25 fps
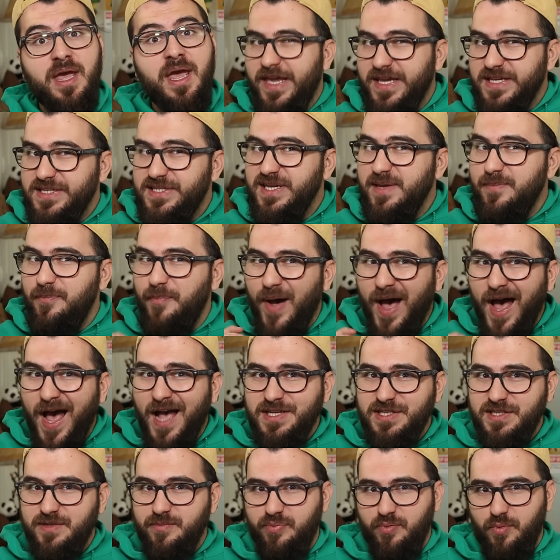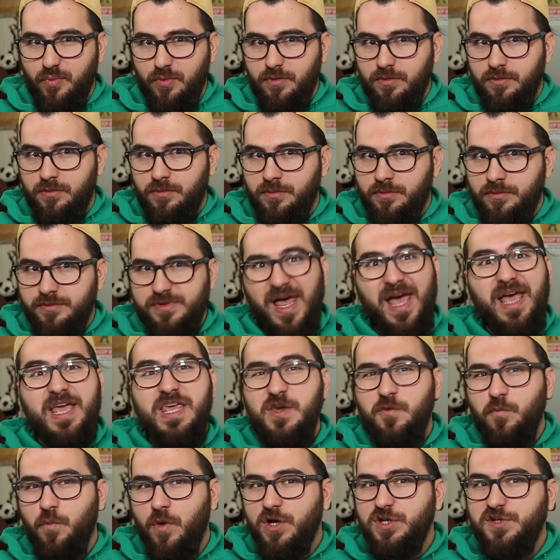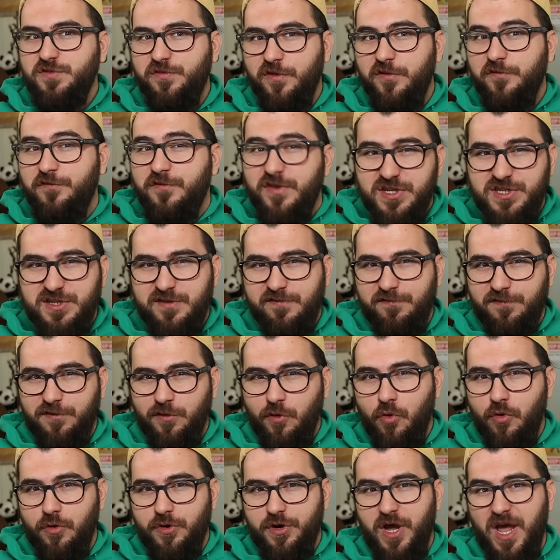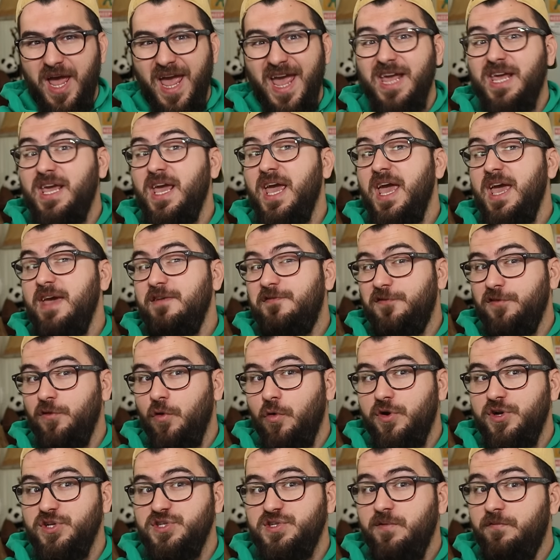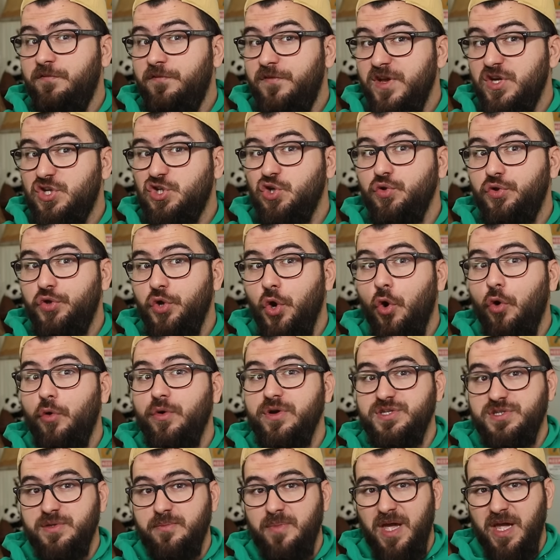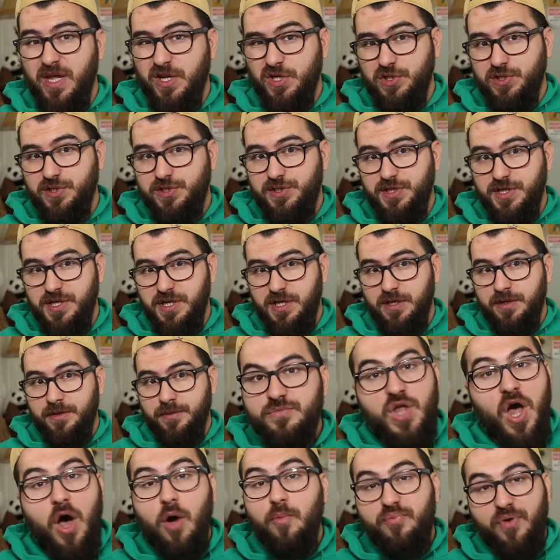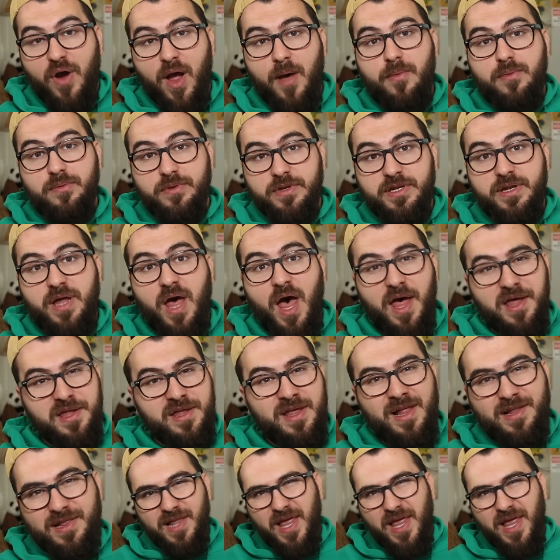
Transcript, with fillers: Is it possible that he works for Visit Florida, aka Florida's official tourism agency. No, probably not.